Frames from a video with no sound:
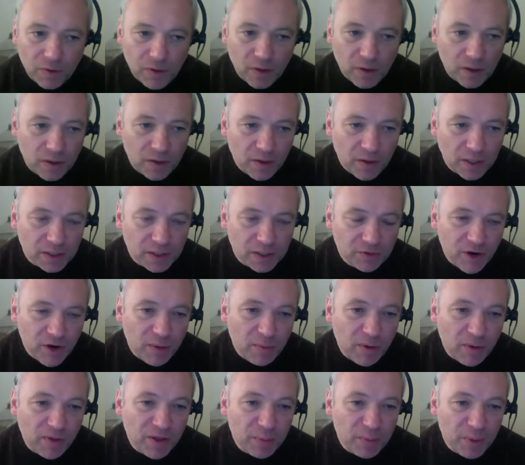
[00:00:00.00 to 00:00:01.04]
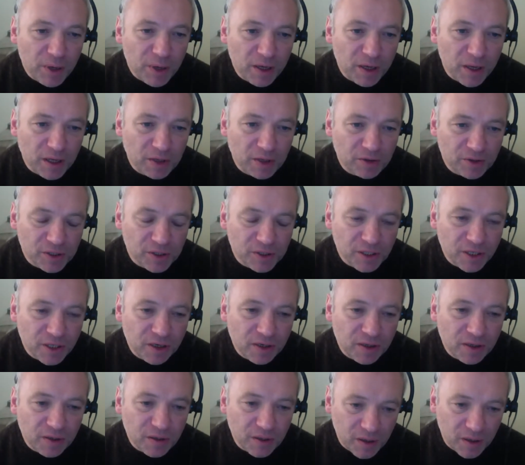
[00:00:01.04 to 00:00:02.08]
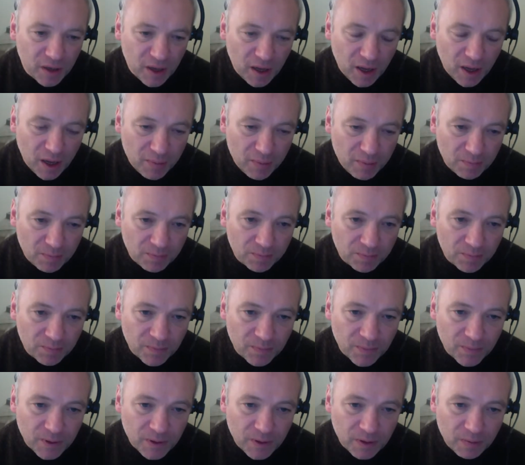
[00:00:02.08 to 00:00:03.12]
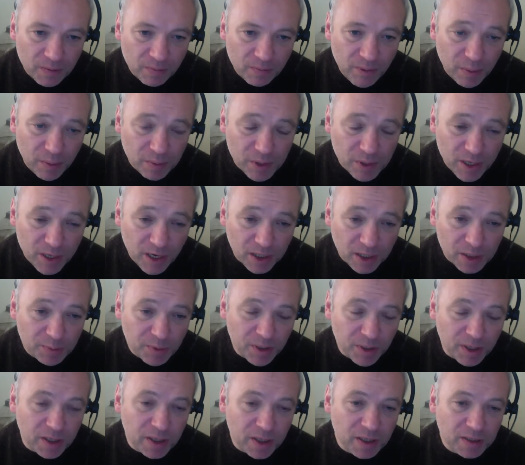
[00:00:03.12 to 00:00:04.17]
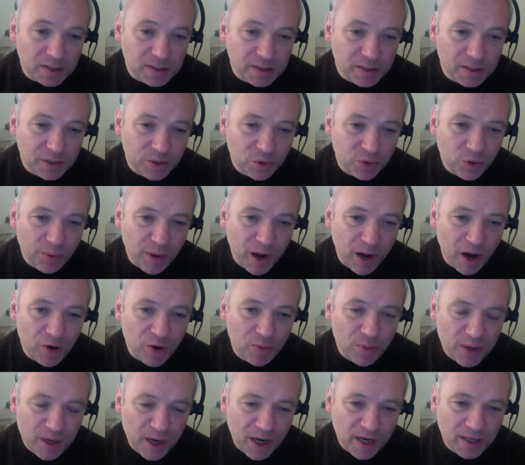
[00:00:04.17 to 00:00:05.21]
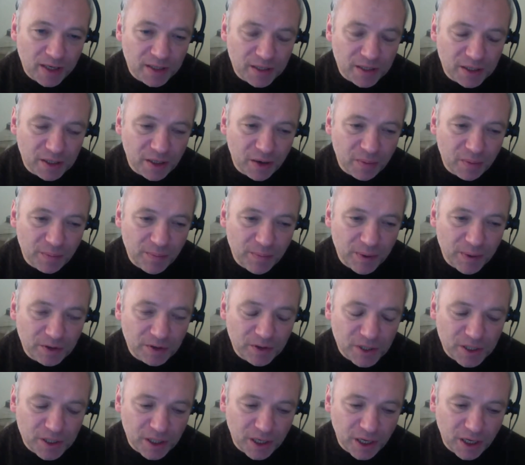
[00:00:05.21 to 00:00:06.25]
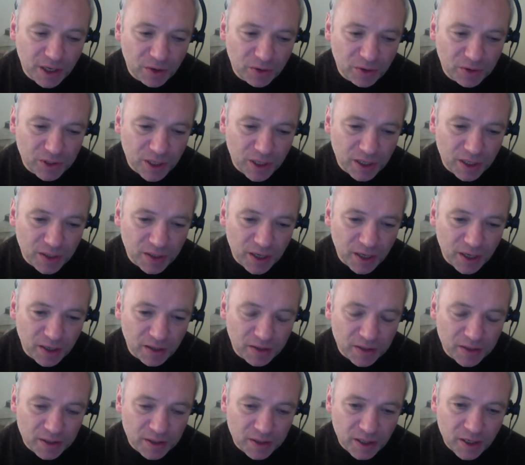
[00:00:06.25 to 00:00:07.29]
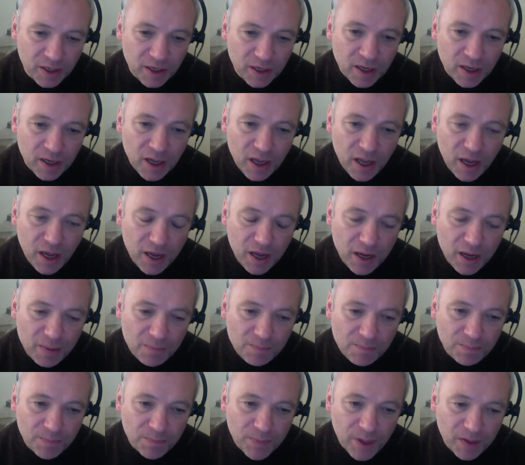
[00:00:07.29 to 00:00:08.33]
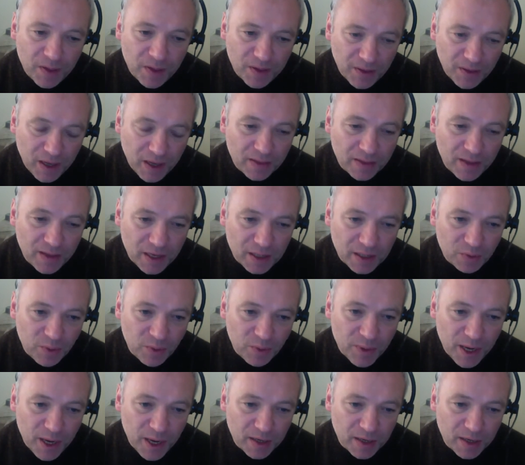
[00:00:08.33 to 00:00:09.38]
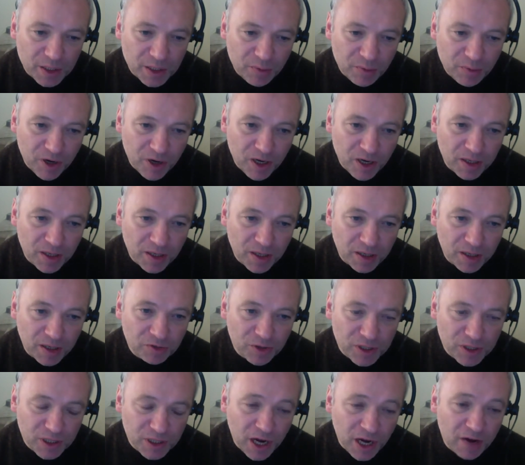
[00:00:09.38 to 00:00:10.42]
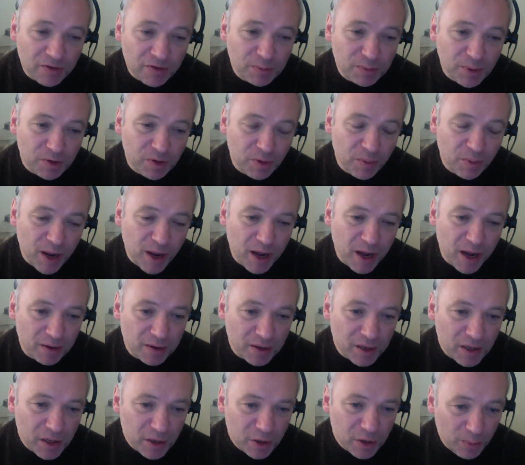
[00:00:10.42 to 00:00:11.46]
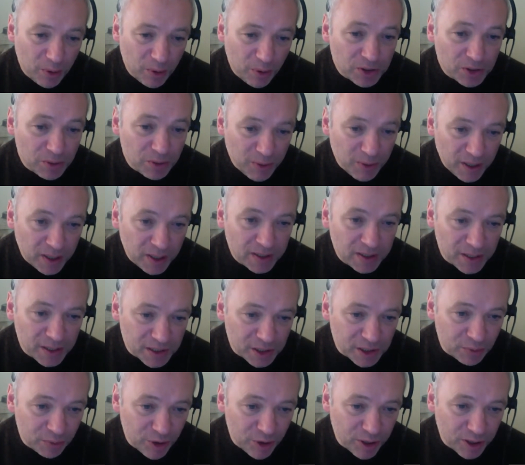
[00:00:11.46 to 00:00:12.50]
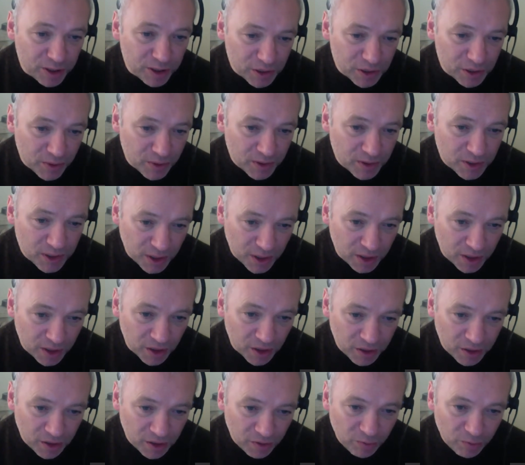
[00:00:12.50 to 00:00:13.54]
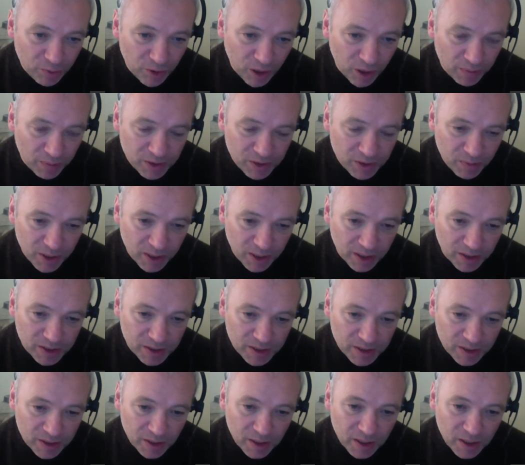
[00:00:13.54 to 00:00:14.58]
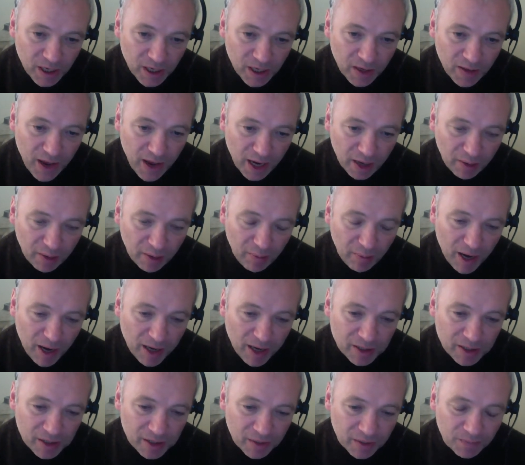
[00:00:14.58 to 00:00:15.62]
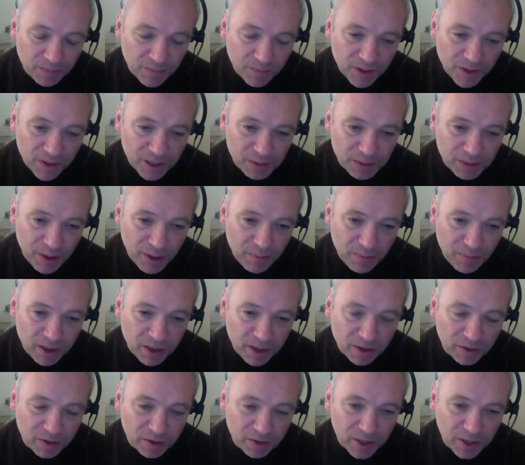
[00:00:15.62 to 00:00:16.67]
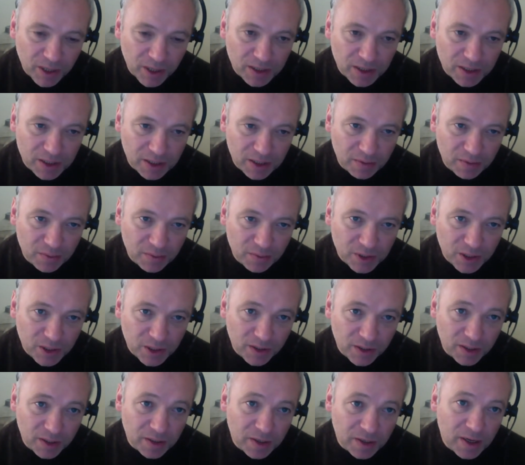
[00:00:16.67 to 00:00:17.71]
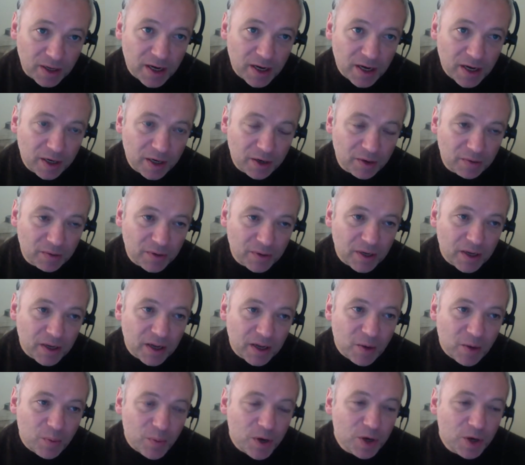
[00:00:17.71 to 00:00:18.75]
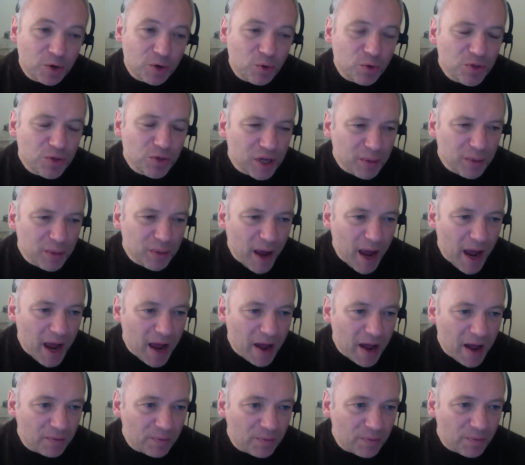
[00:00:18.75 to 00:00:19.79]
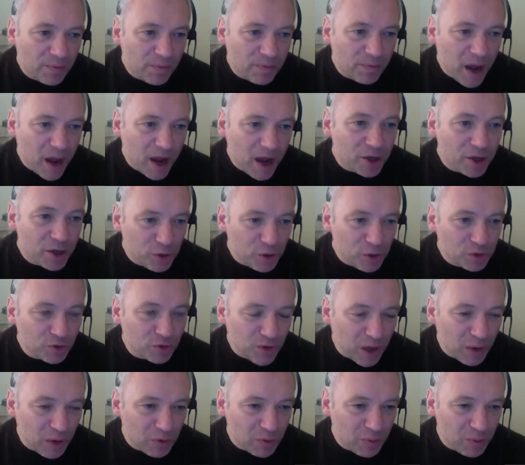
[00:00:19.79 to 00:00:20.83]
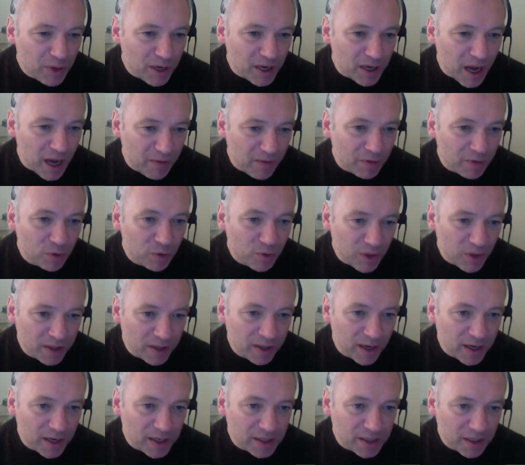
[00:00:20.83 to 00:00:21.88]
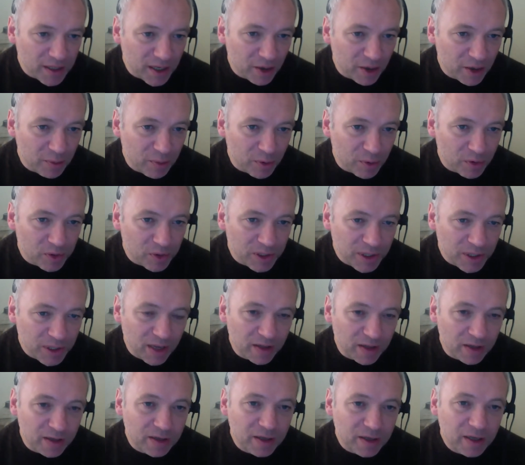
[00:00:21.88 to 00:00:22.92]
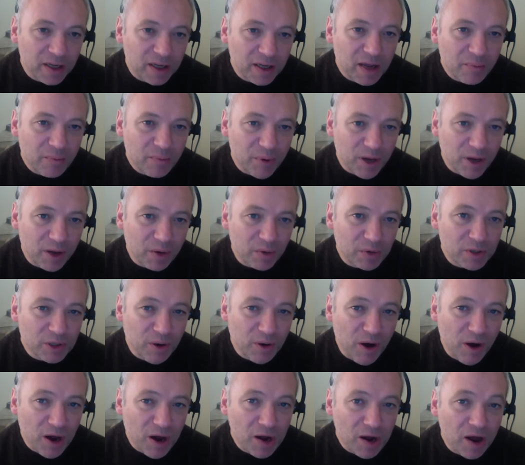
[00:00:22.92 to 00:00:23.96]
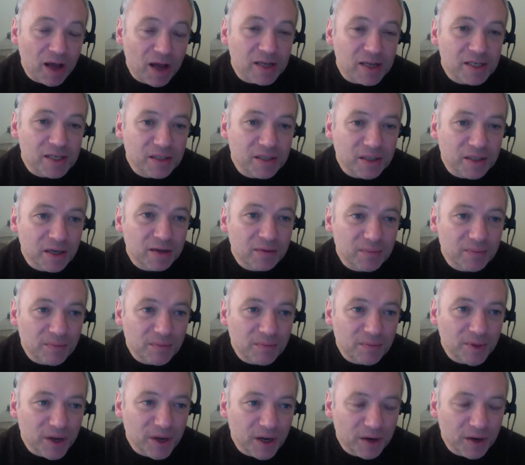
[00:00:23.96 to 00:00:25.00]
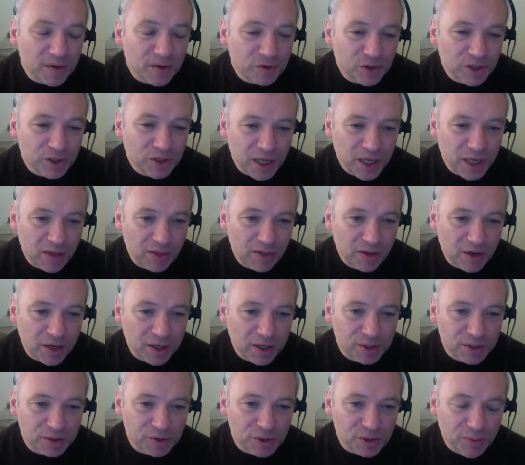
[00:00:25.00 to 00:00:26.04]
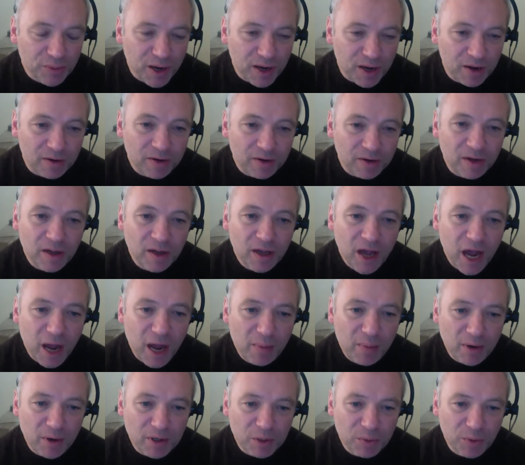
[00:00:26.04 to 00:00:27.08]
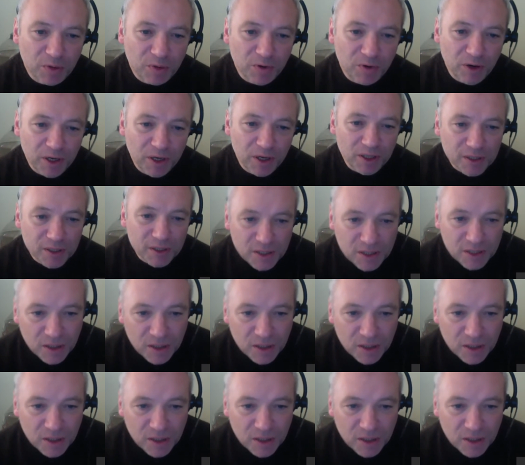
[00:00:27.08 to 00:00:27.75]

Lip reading: Thanks, Graham. I think it'd be interesting. Perhaps the next bit is to talk about open data, so I'd be interested to get your take on that, because I think that's where we get in some really interesting areas, both about the possibilities it brings to us, and you've put up some links in the HackPad to things about medical data, which I think we can all think about how useful that would be, having all that data kind of pulled together, but it also highlights the kind of tricky ethical issues about how much we release.